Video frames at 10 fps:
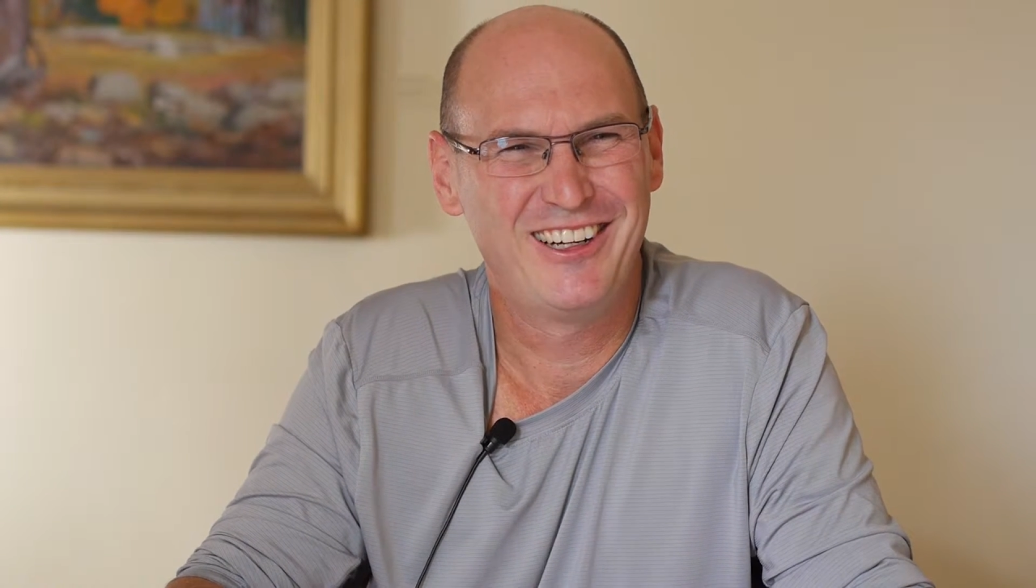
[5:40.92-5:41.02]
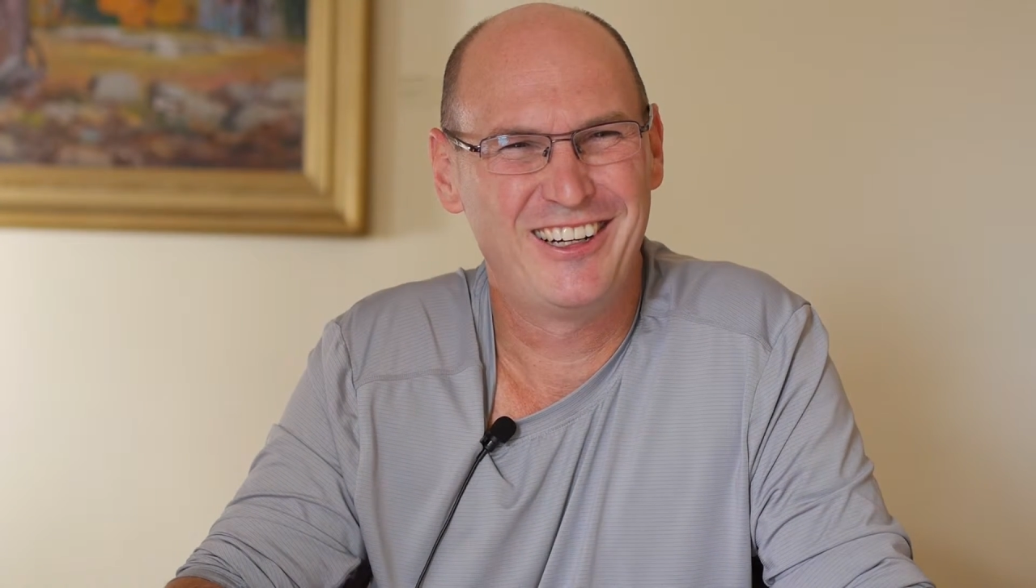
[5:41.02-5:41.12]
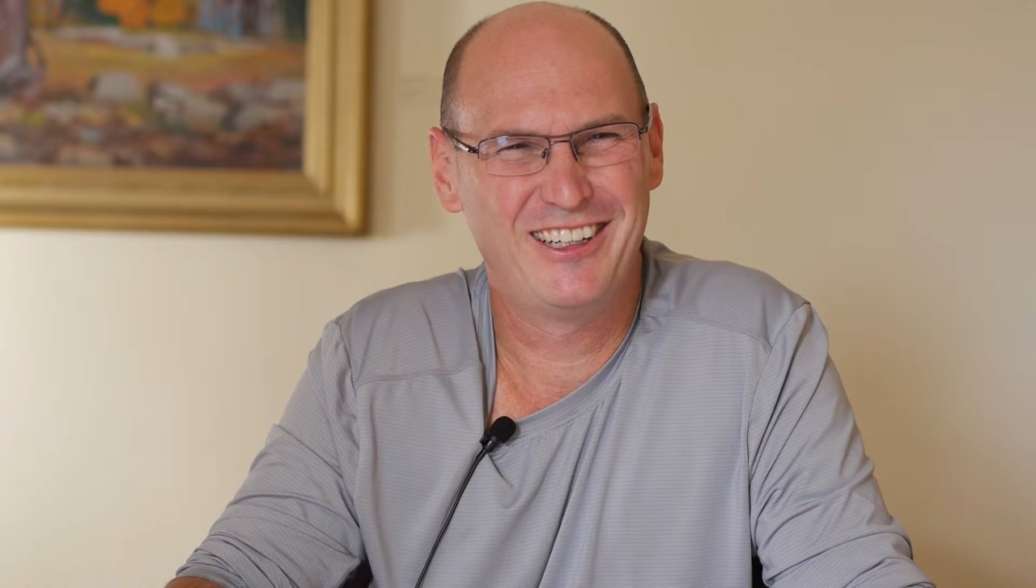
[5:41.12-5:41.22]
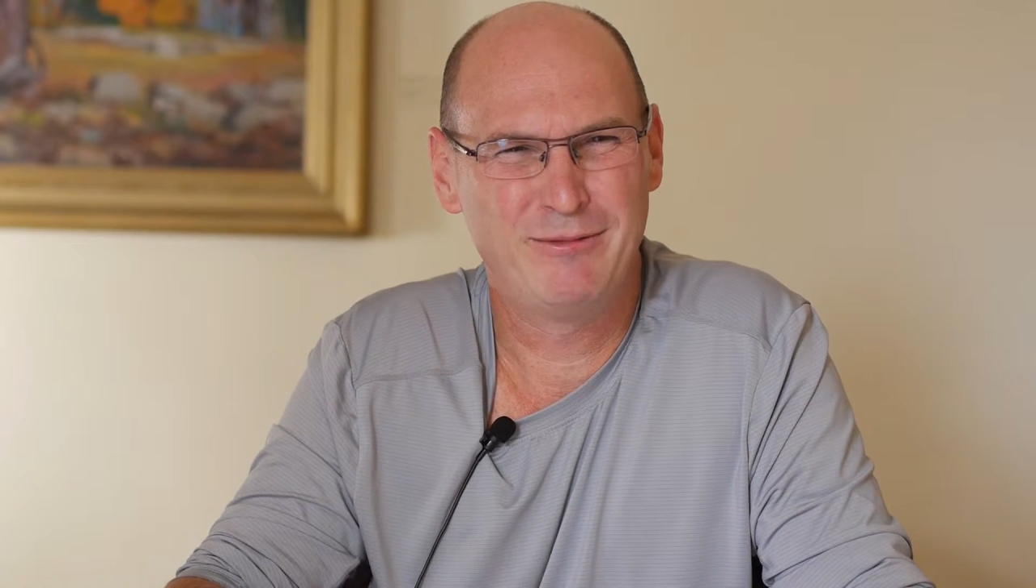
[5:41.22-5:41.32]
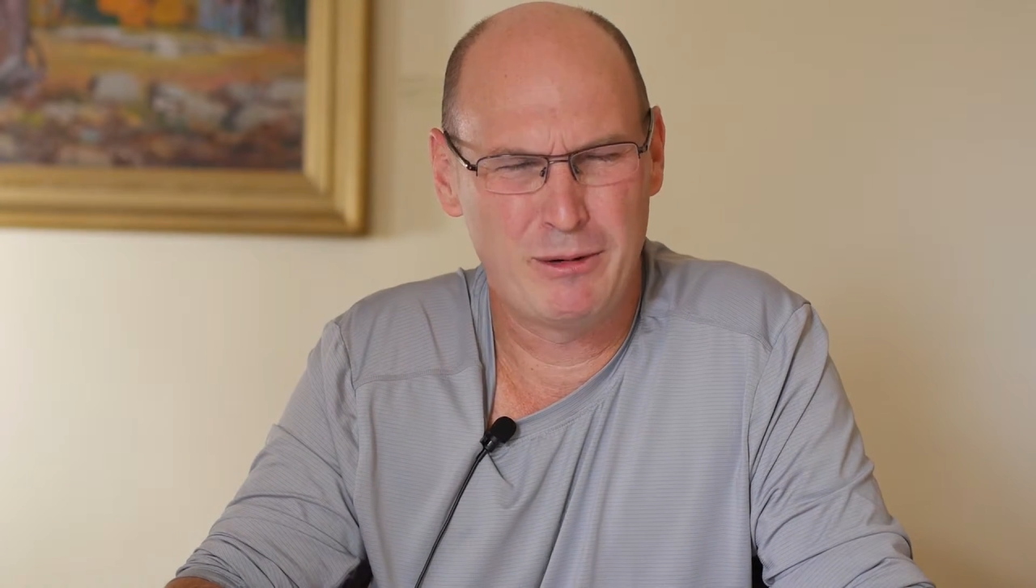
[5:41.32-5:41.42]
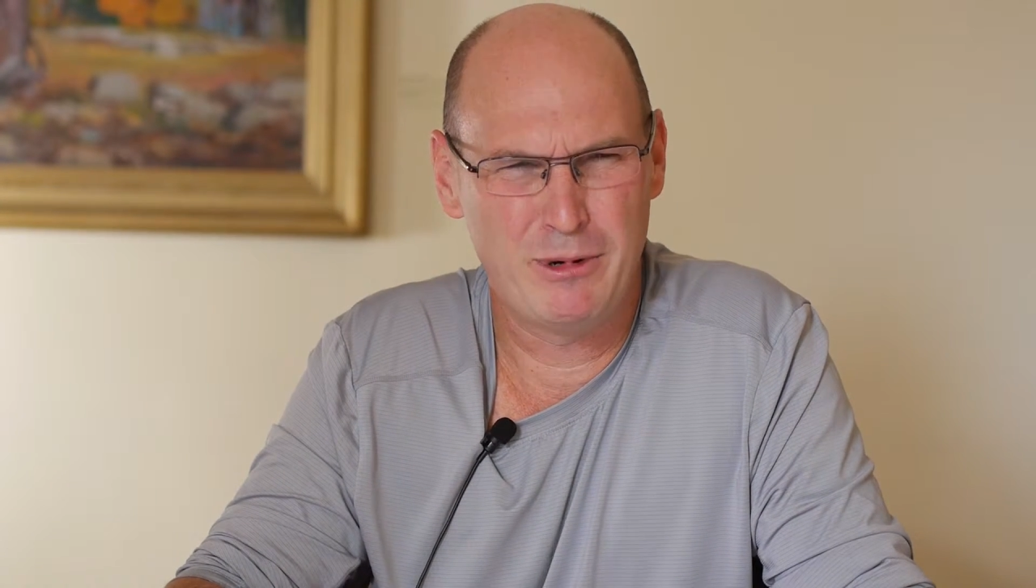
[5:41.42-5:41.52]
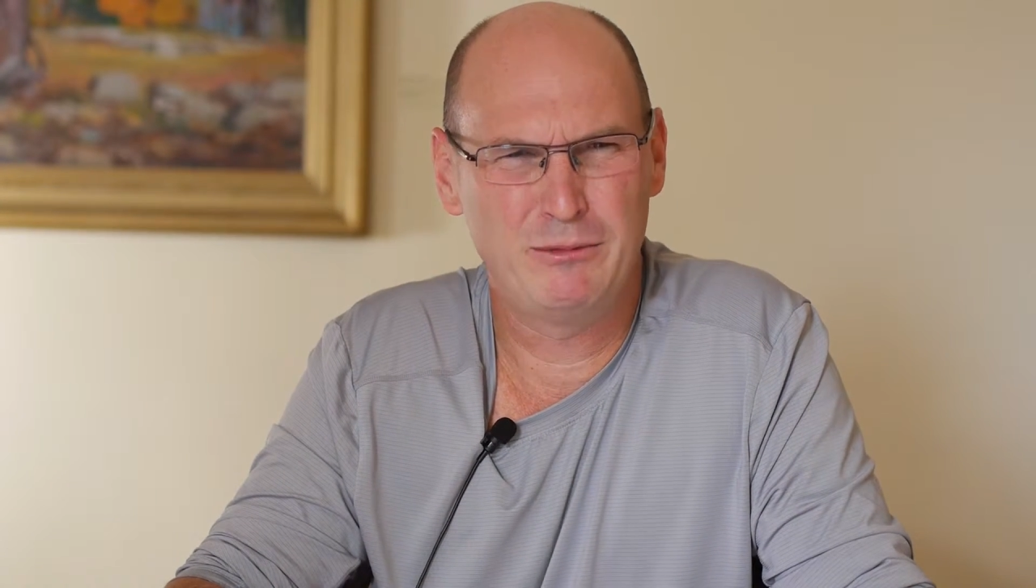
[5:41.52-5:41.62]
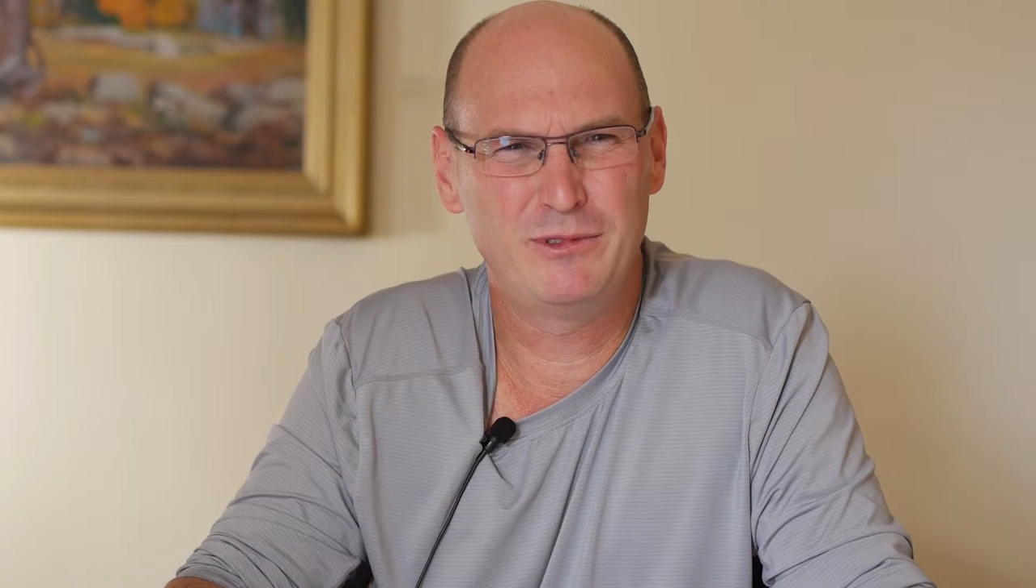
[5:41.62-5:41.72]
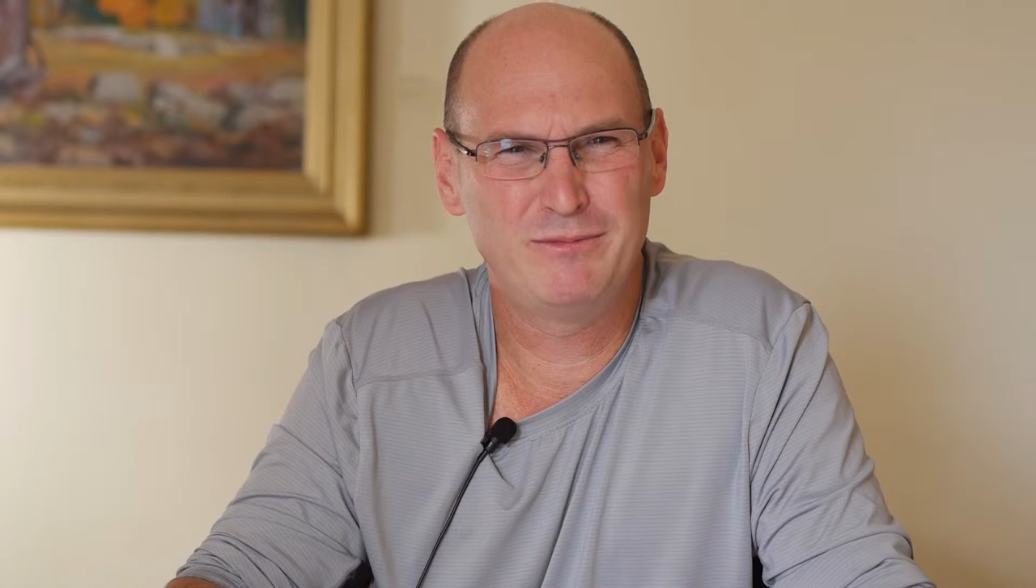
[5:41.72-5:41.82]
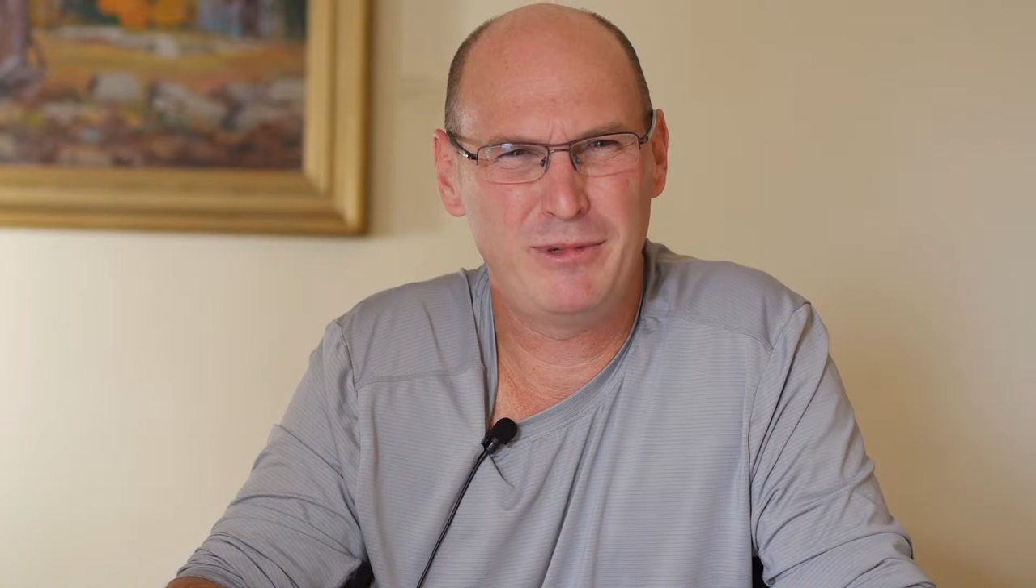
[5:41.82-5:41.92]
My
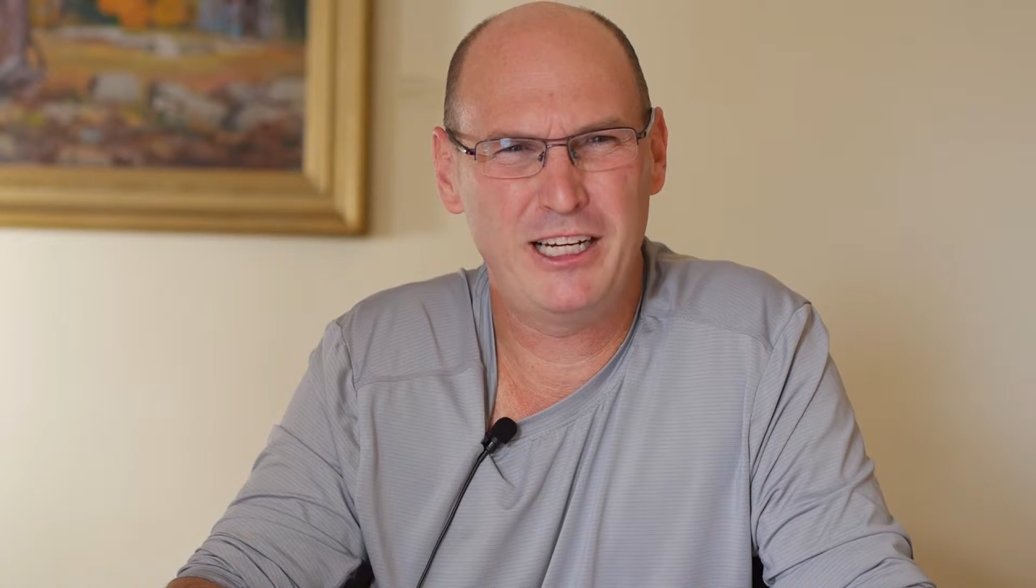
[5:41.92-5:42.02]
mom